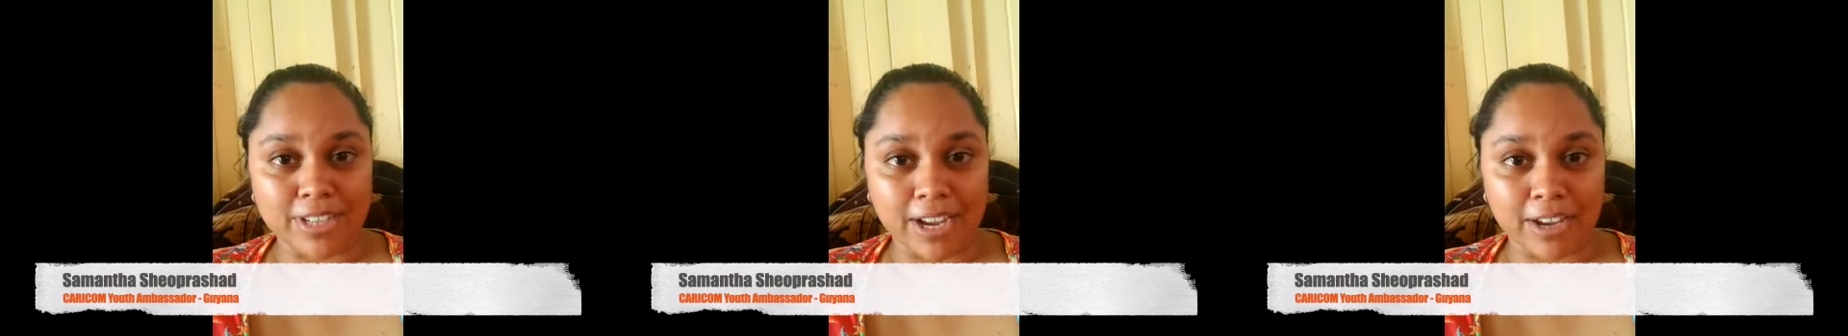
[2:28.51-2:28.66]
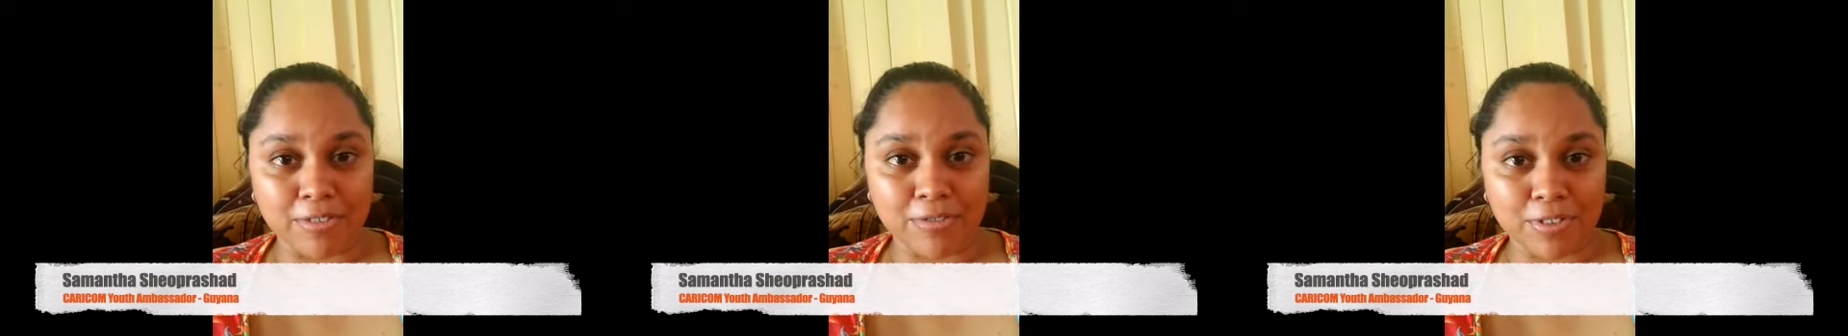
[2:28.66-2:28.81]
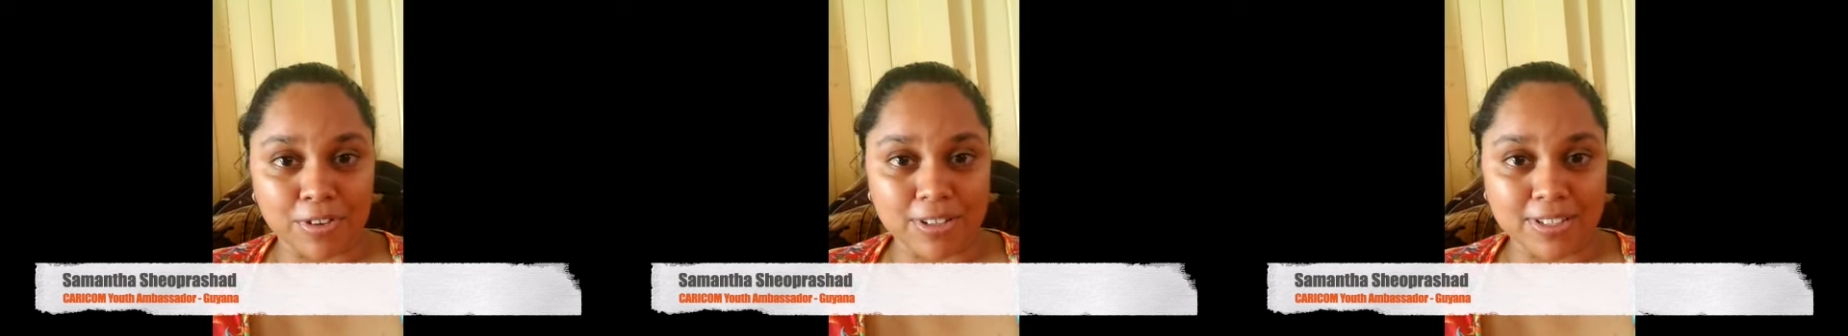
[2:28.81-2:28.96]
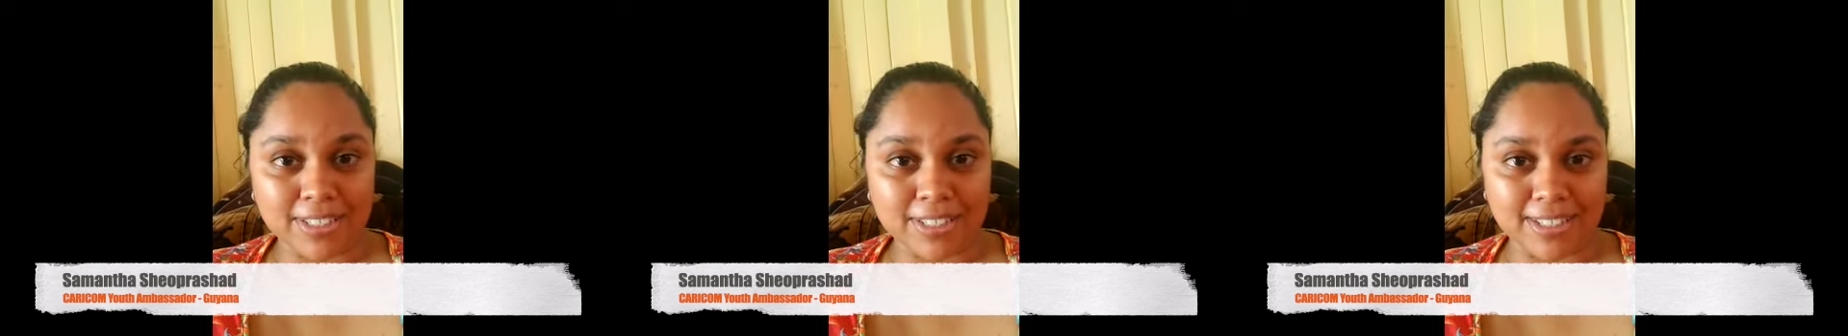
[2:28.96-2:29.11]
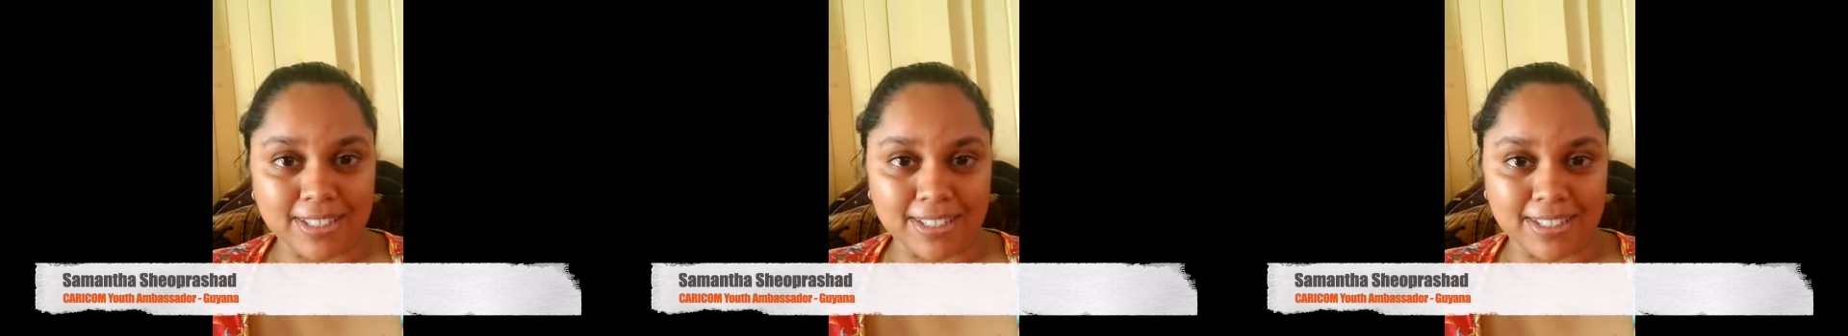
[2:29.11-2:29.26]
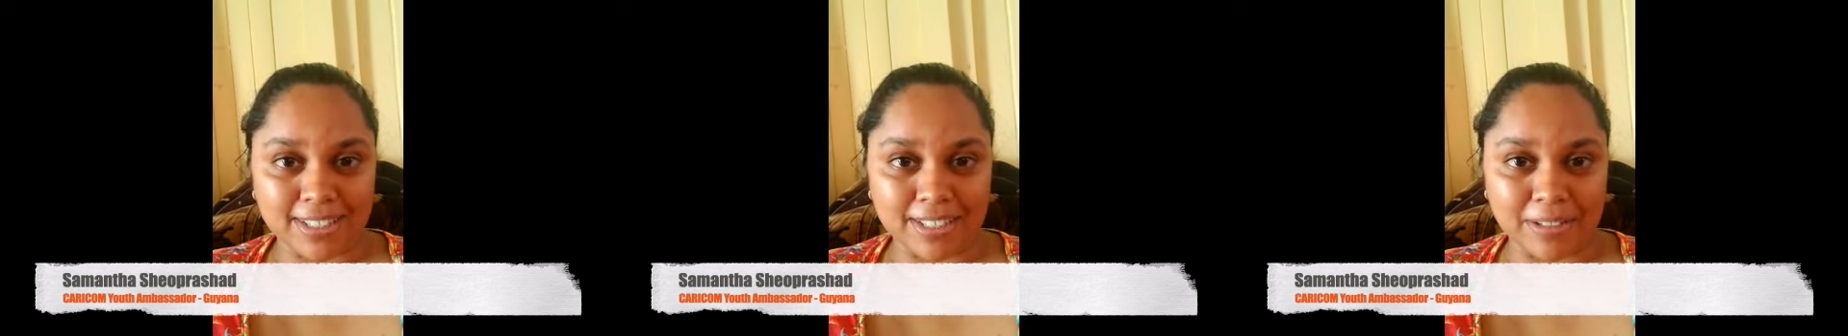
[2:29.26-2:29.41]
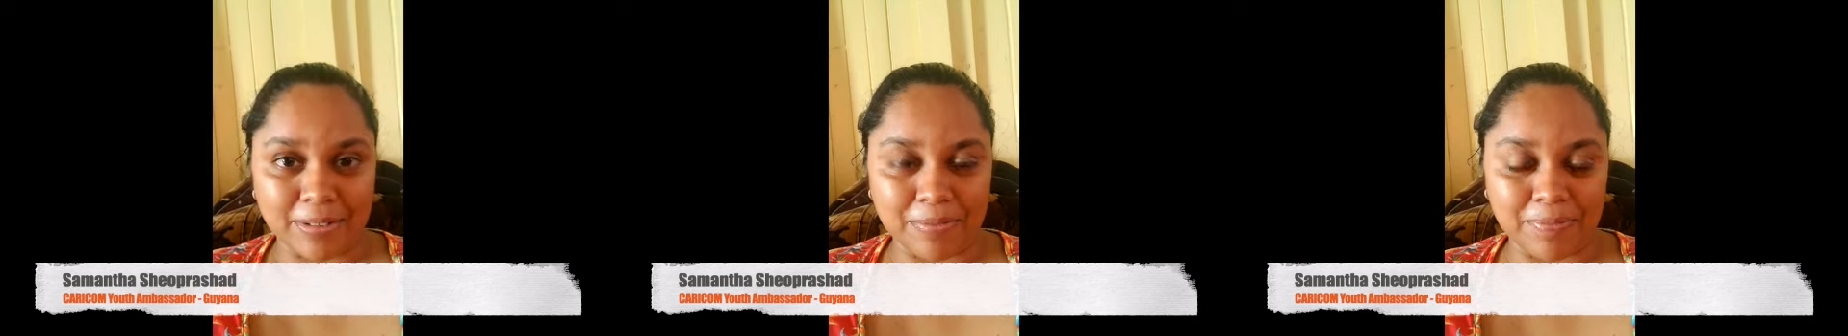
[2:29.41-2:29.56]

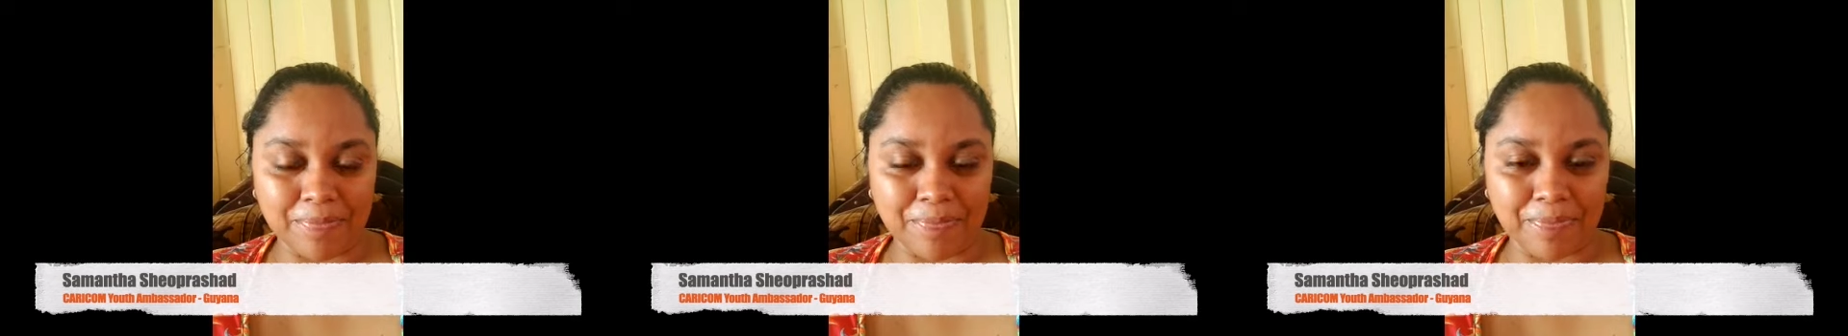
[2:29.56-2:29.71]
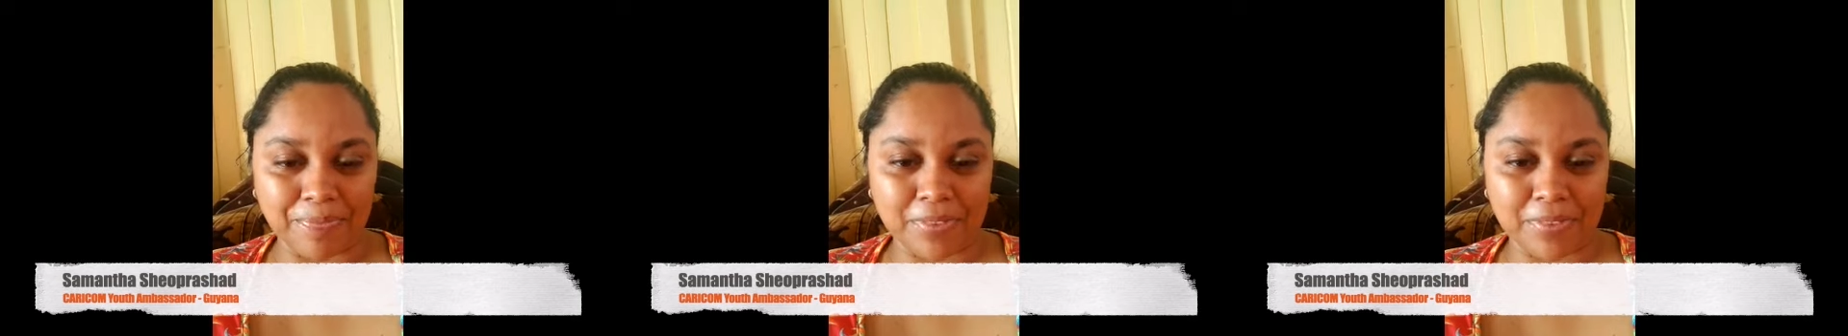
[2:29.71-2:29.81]
diversity